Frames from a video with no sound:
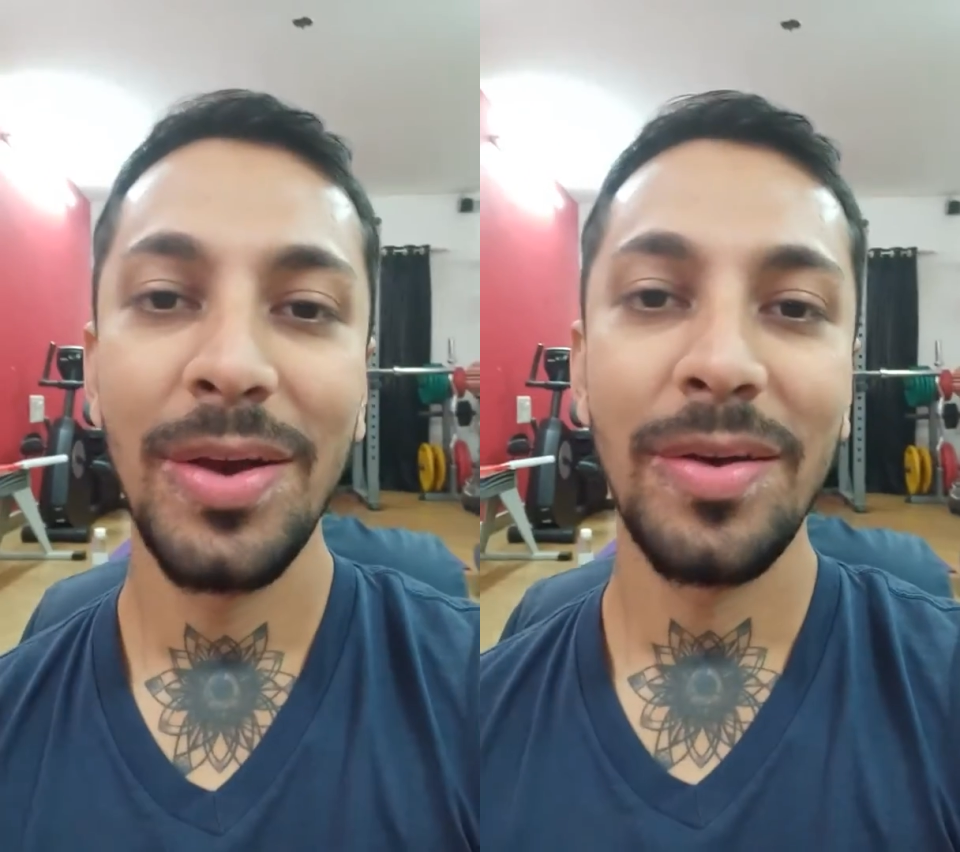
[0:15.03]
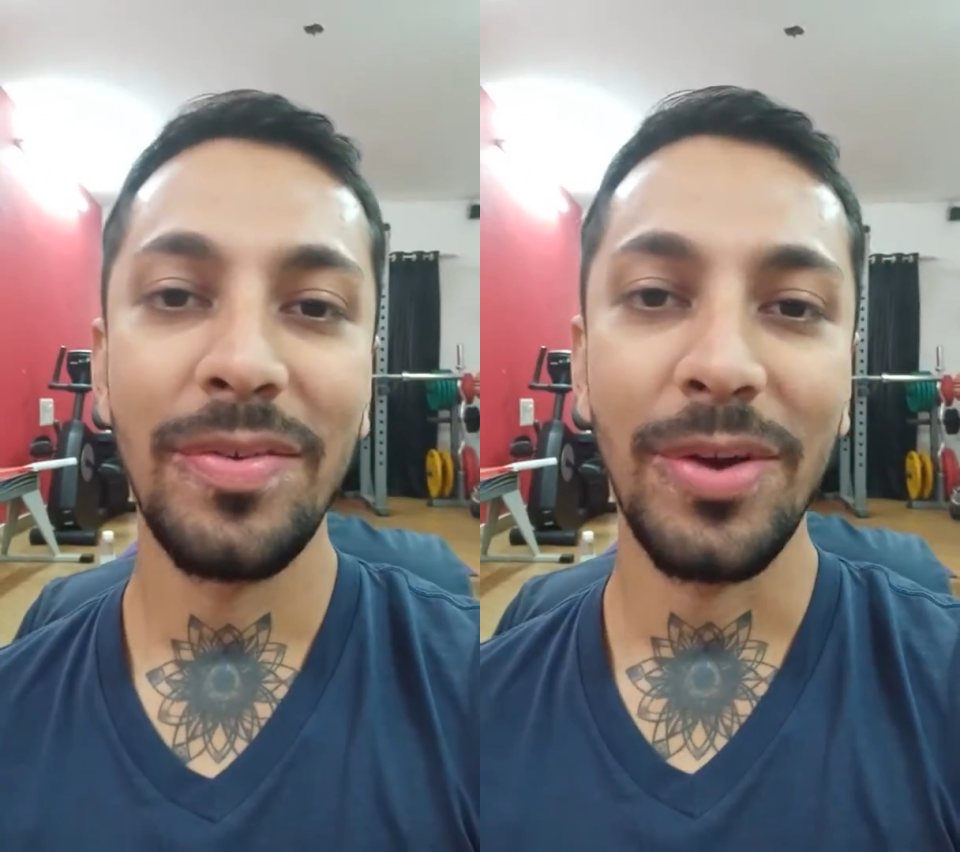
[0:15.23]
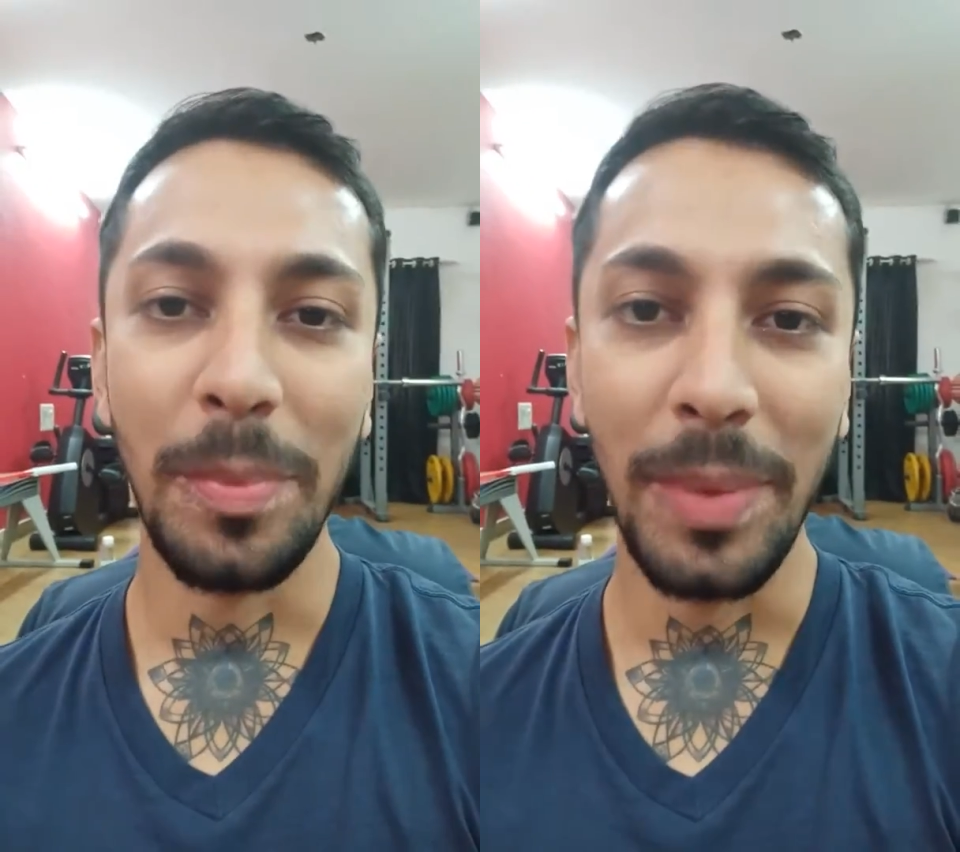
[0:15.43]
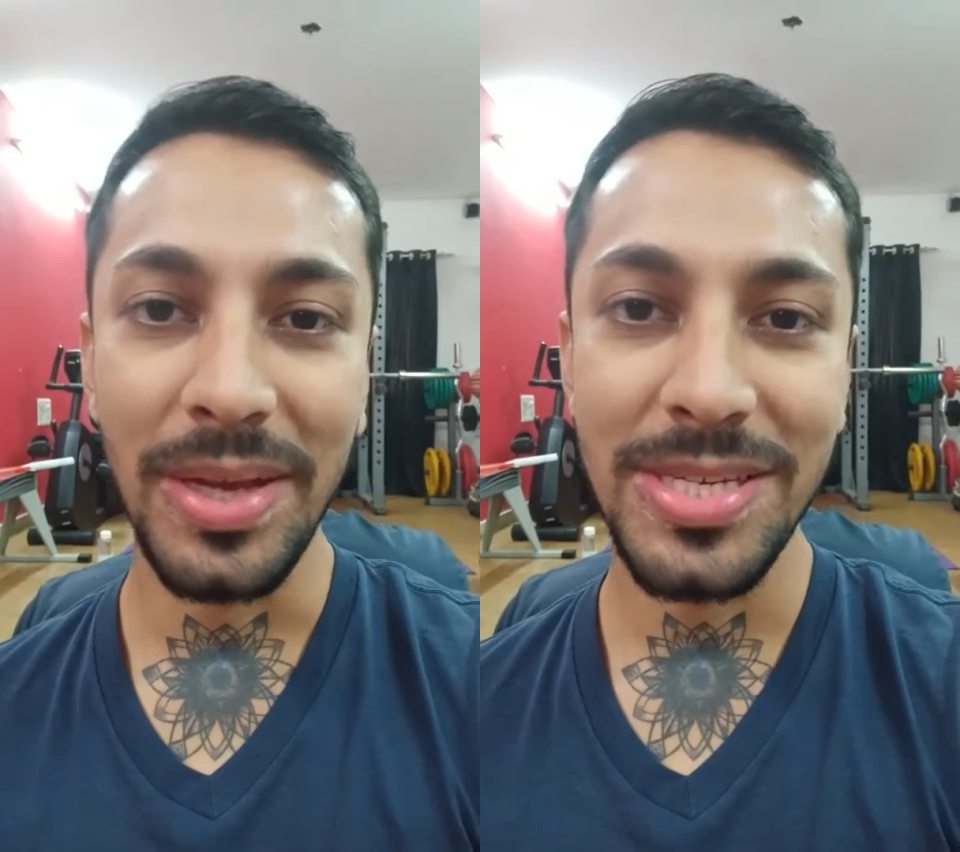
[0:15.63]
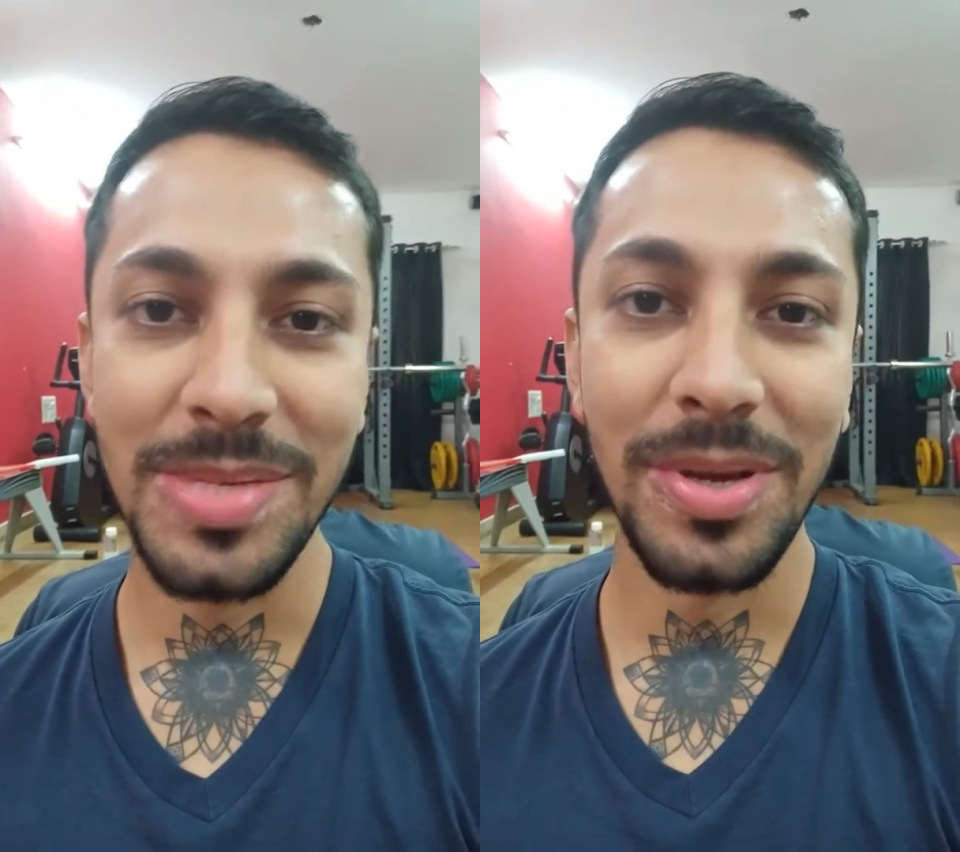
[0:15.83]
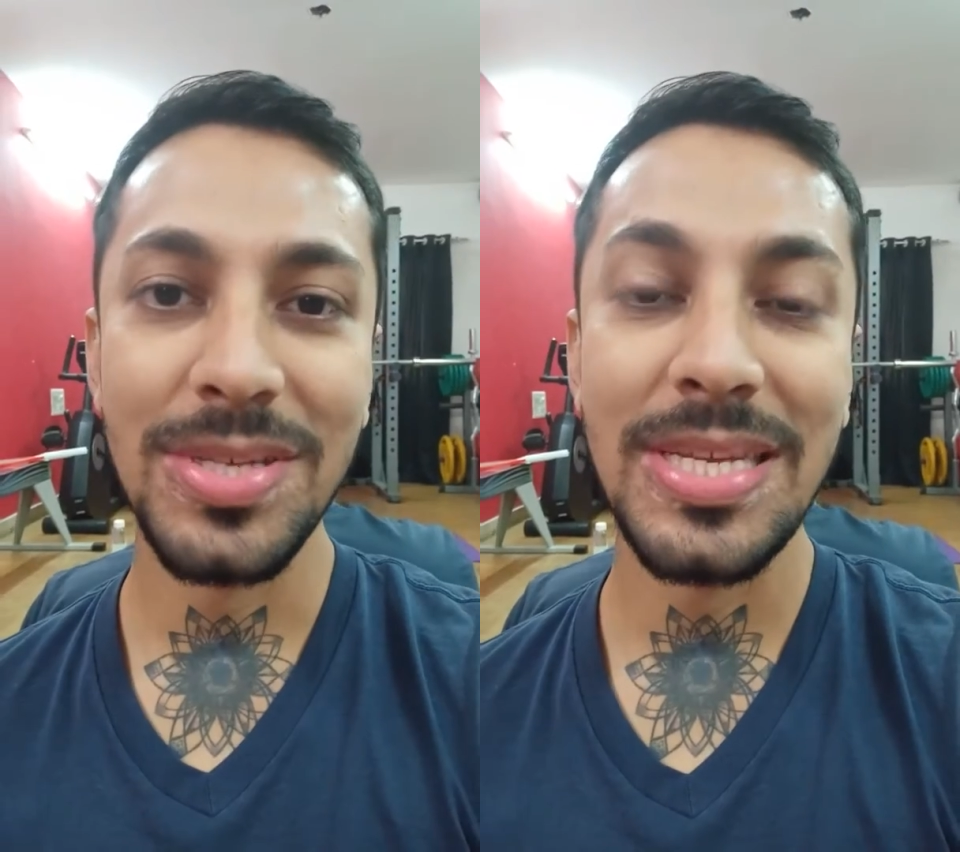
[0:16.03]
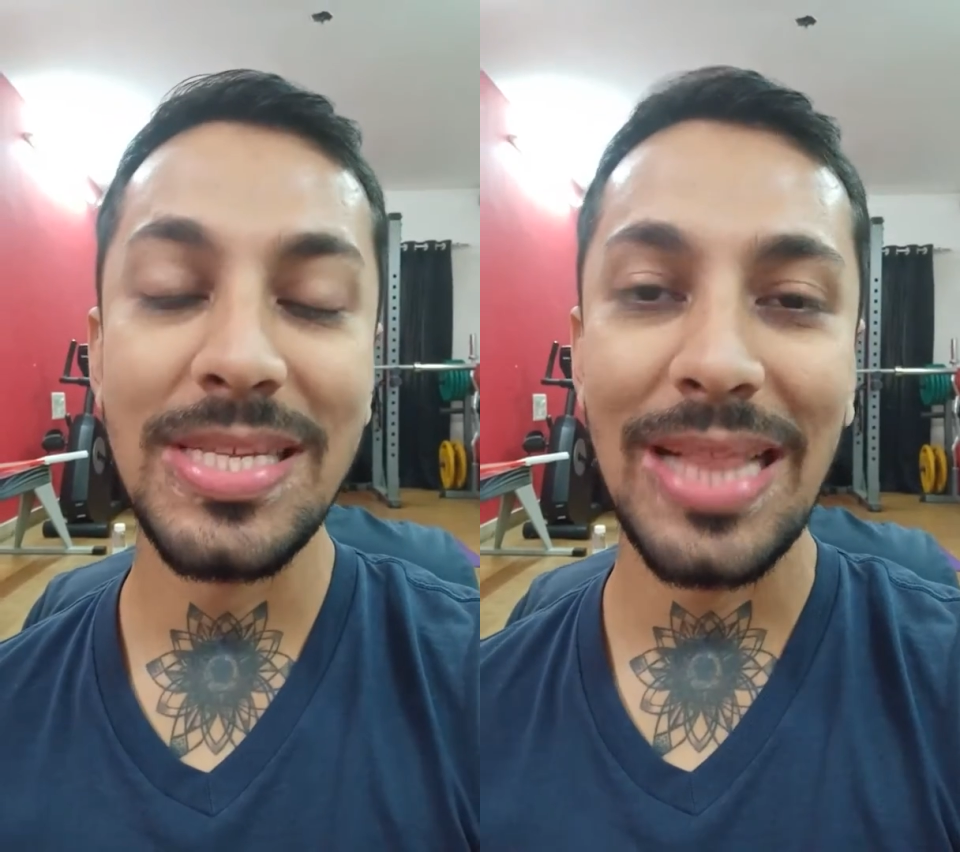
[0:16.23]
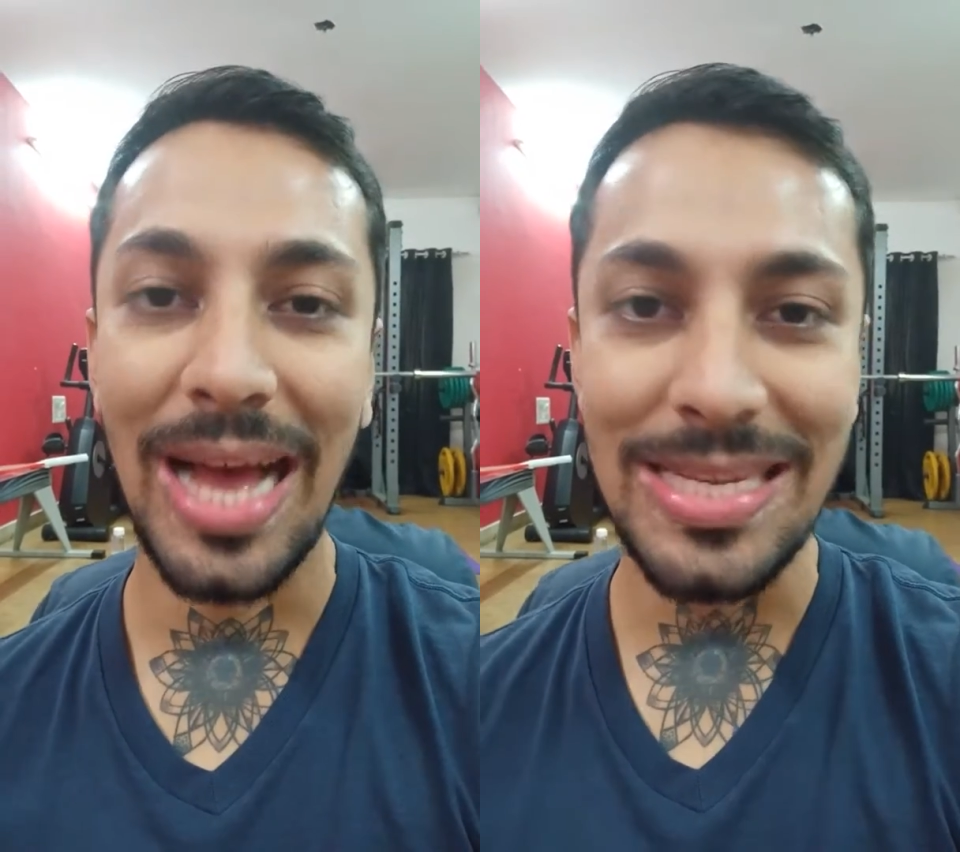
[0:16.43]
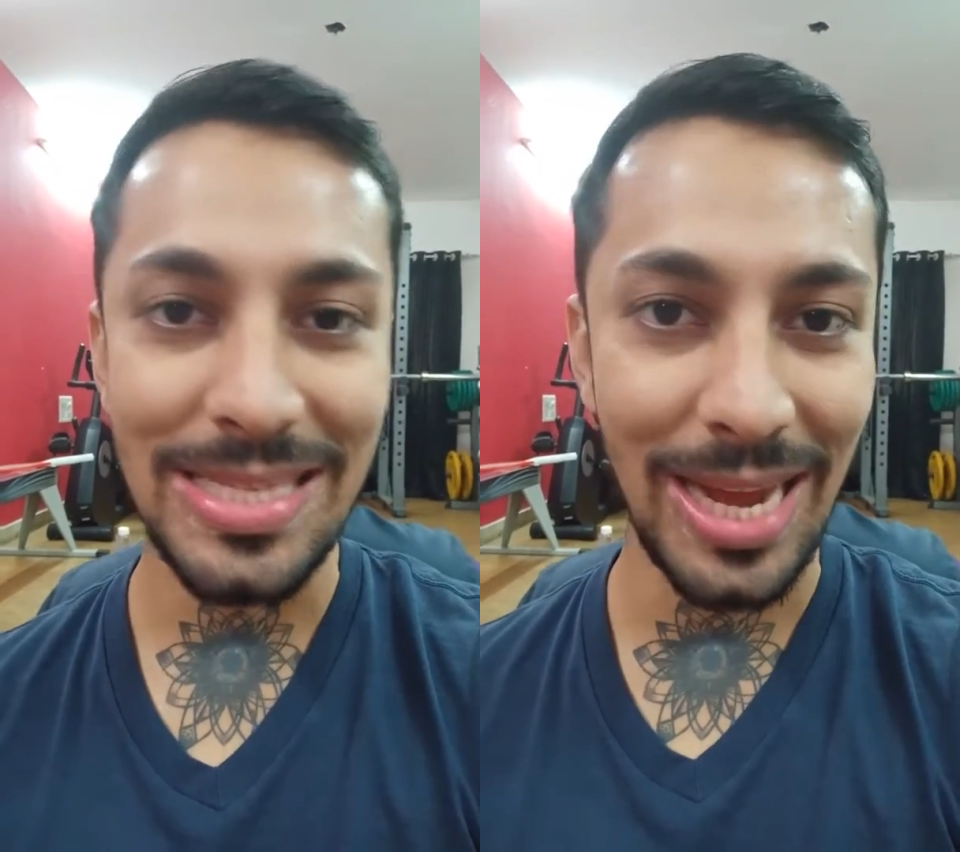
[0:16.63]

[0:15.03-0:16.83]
for your patience because since last